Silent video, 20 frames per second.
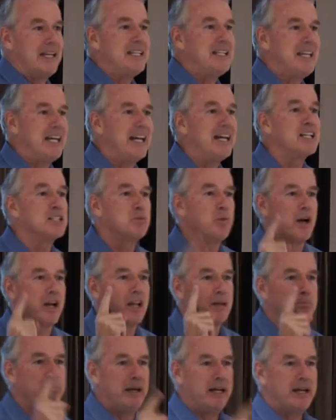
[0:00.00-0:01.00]
India is one of
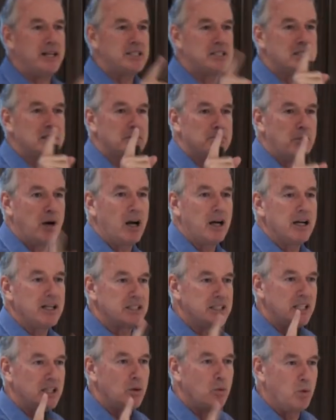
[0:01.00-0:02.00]
the biggest
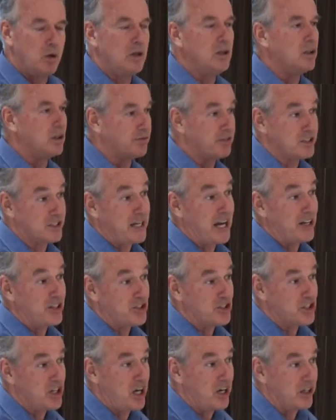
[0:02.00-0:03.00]
markets in the world for
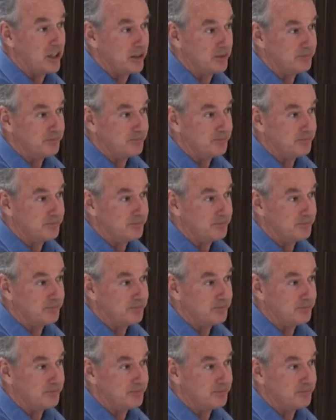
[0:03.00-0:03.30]
Standard Chartered.